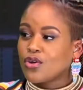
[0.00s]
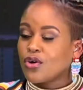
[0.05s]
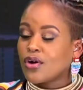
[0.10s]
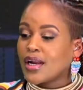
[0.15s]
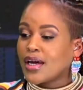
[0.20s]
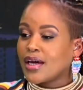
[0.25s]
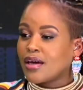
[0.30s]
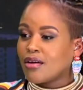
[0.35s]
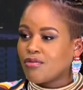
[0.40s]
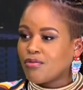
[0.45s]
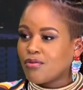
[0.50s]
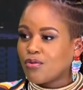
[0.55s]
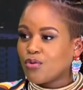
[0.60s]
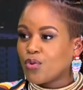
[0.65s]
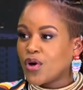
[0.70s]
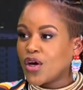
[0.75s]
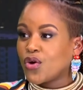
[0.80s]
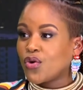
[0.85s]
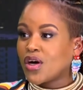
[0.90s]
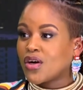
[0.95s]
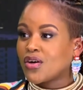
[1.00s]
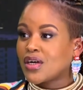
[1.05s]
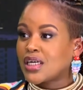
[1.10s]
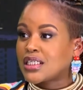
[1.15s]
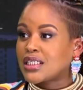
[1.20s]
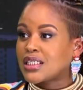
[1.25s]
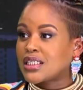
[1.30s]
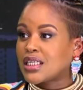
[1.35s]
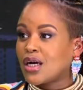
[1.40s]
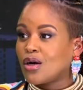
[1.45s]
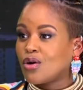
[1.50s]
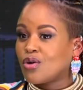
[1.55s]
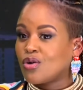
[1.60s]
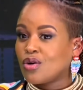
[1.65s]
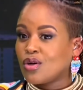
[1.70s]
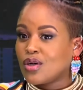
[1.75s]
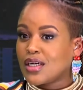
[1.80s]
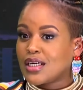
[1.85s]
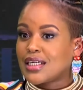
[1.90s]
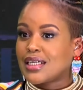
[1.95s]
life, where you are right now,
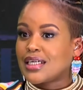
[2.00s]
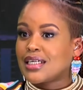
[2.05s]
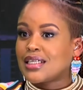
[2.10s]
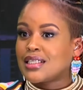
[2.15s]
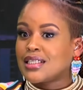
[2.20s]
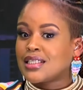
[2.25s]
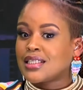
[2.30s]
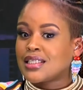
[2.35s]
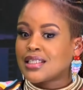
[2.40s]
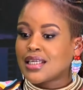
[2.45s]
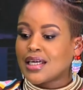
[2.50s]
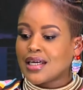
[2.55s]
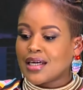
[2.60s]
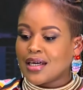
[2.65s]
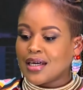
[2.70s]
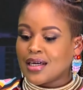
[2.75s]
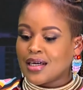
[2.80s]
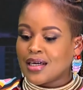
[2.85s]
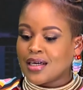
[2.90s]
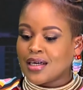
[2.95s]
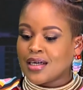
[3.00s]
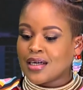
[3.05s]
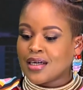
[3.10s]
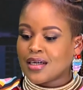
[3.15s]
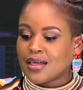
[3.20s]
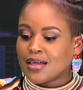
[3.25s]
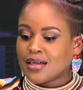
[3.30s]
is a